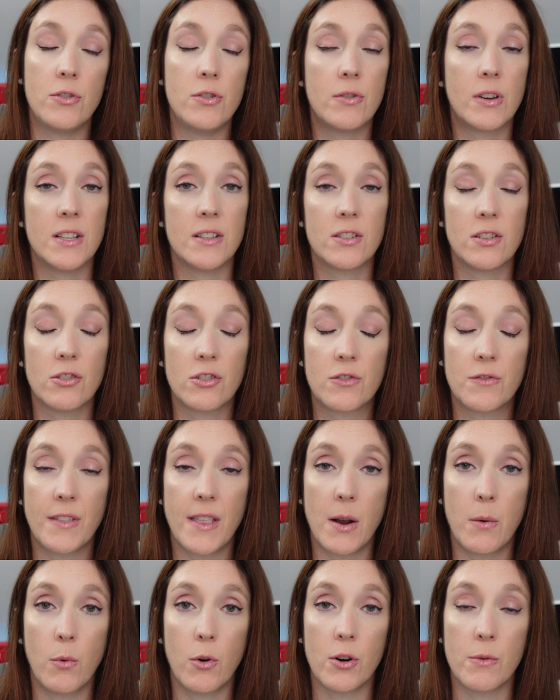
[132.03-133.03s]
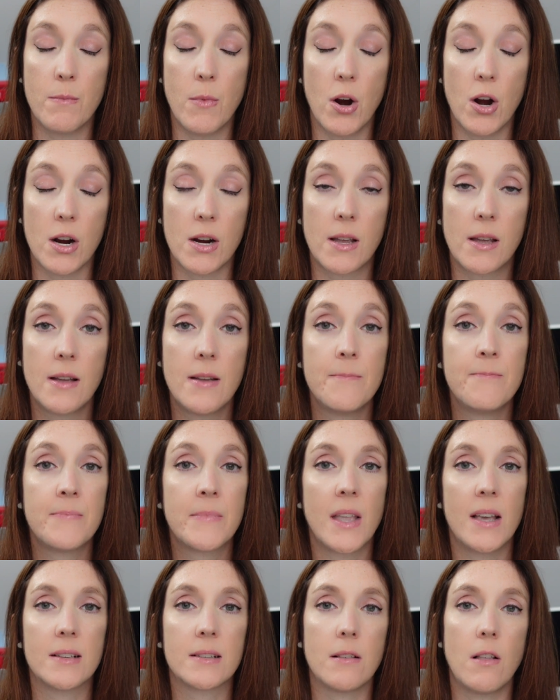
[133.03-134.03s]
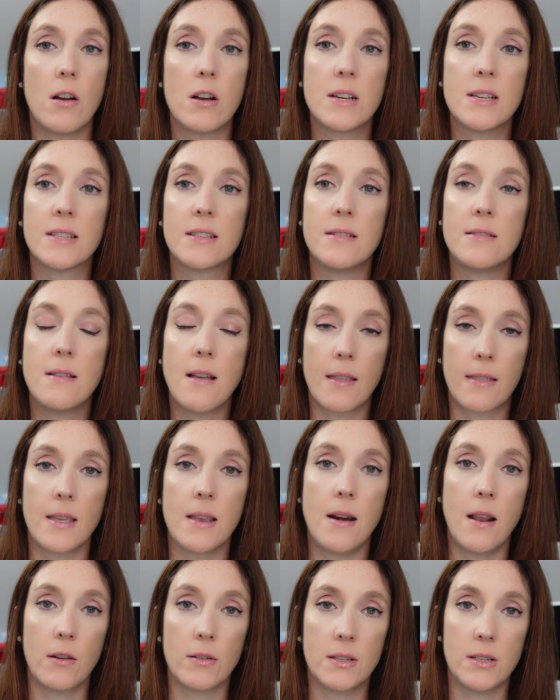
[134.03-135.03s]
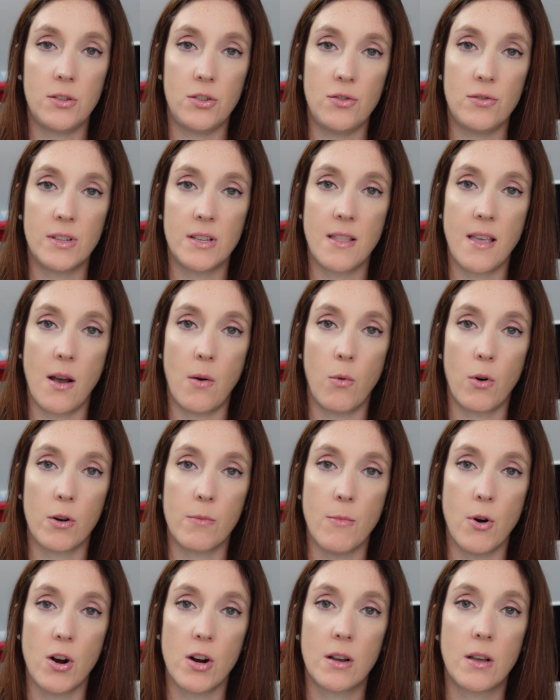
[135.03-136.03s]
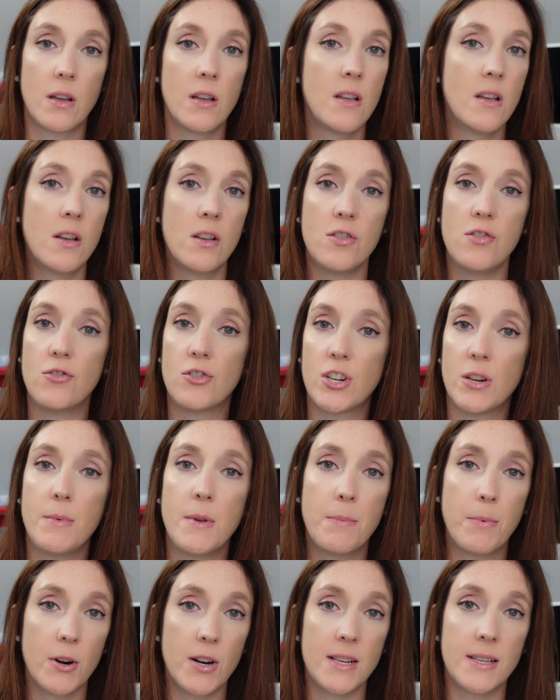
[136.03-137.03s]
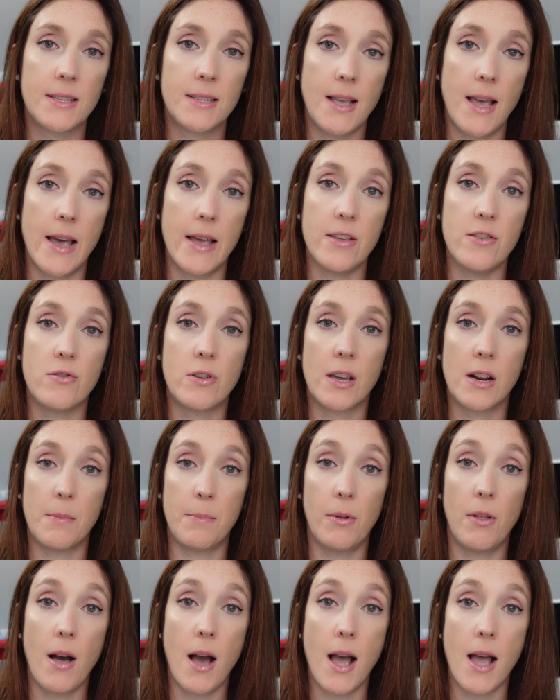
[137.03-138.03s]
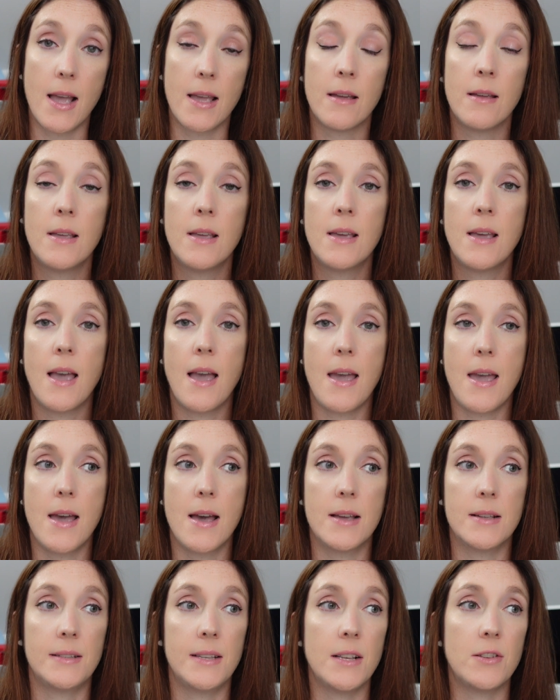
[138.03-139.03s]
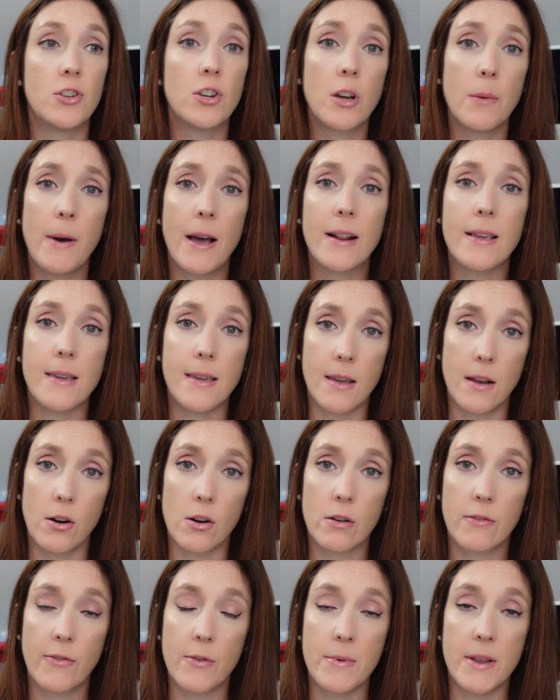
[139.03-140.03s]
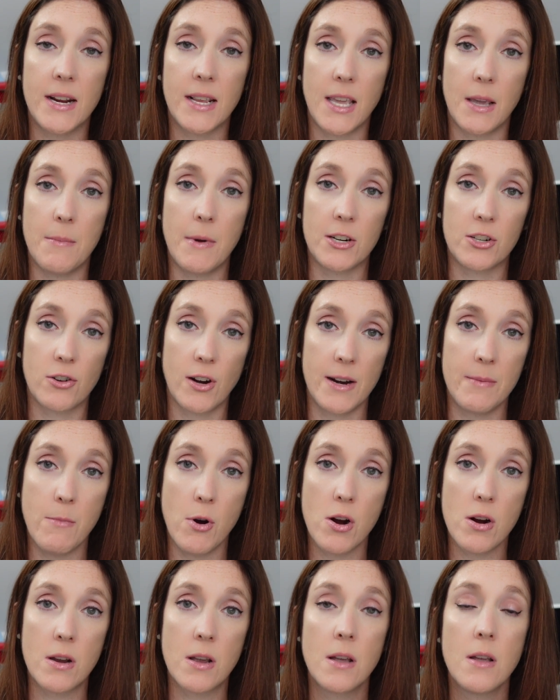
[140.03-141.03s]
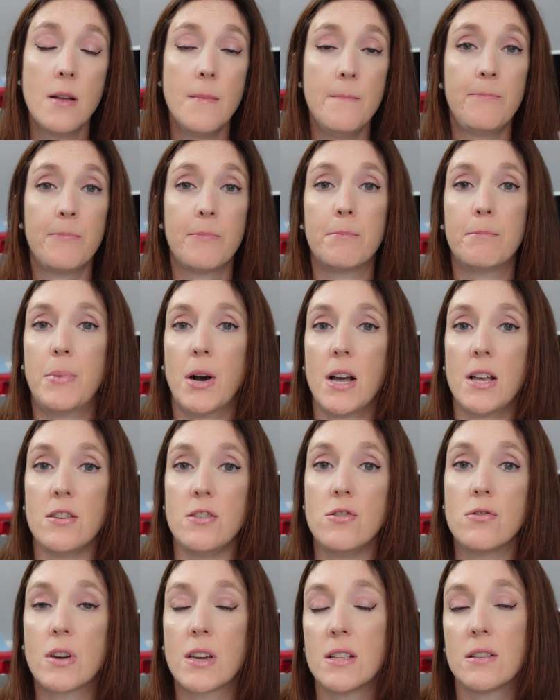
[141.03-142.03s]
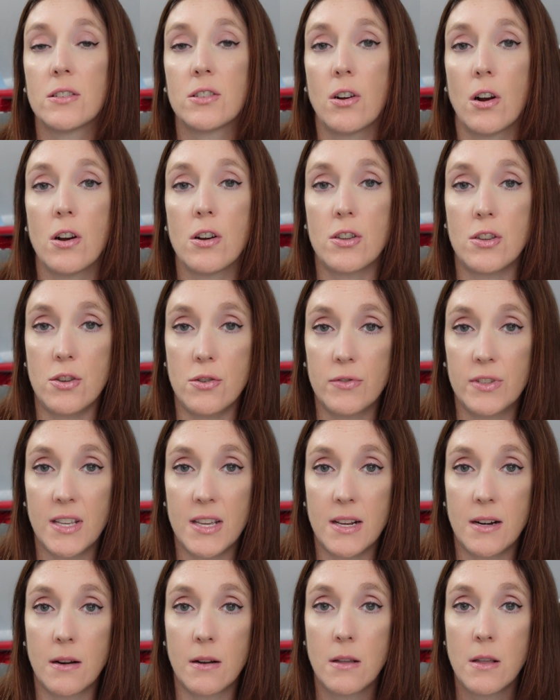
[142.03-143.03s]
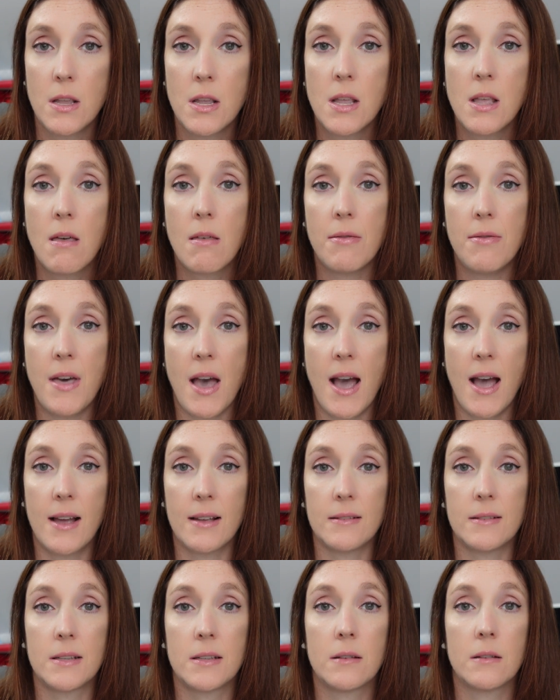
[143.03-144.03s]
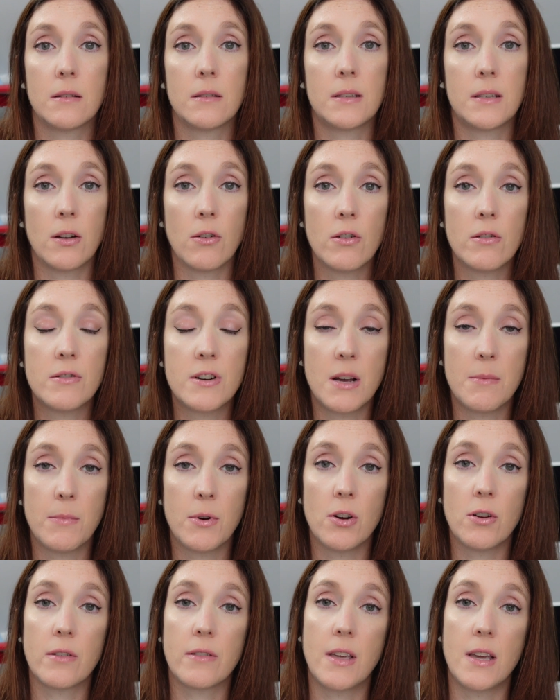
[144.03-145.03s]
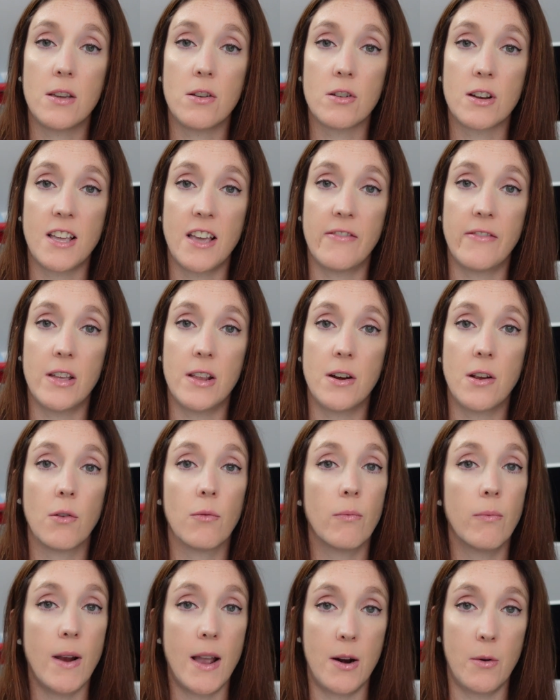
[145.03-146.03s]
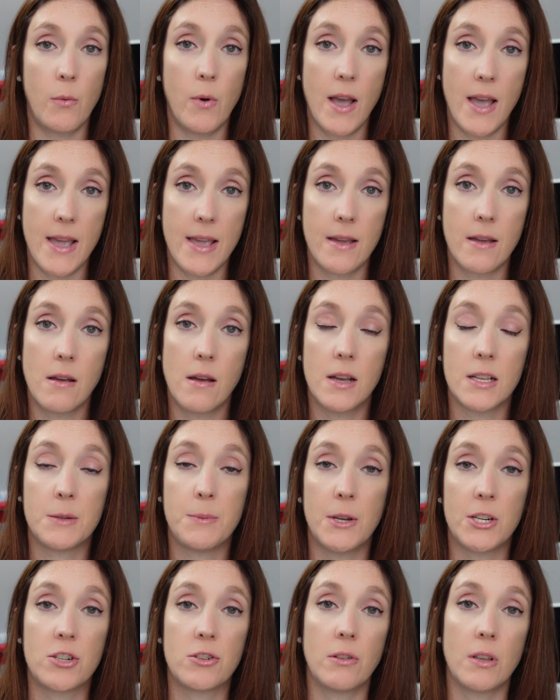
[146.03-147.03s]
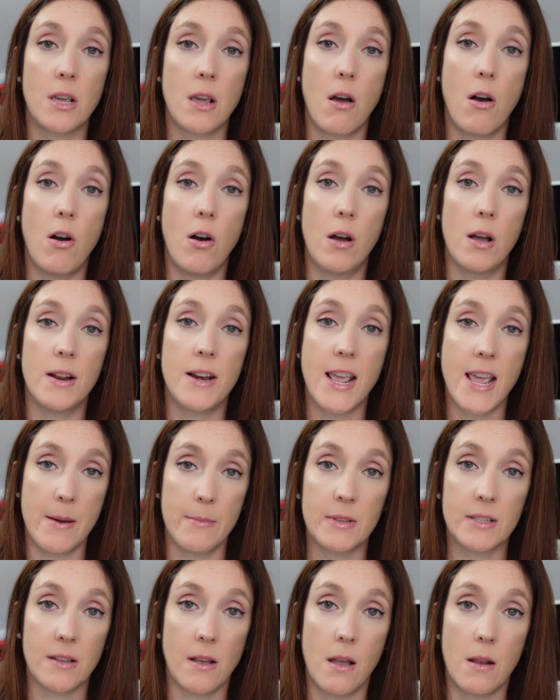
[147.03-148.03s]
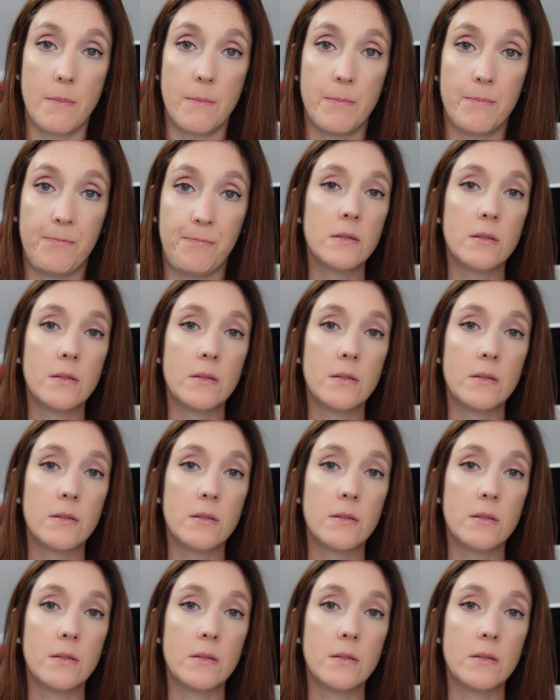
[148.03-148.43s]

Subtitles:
You can search for that word mark. As long as nothing else is using that word mark, you should be pretty set. You can apply, and it took about a year for me to get my trademark, but you can start using that serial number that you're given right away, especially on Amazon.